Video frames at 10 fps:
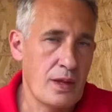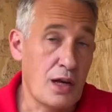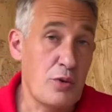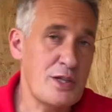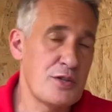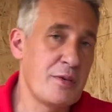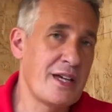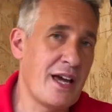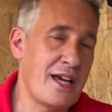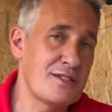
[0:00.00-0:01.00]
A question we
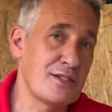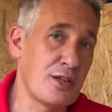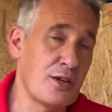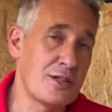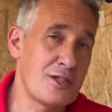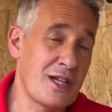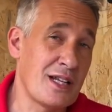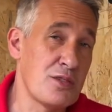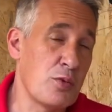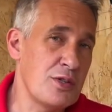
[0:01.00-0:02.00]
get asked a lot on the
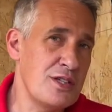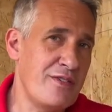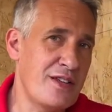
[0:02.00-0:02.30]
channel is, once you've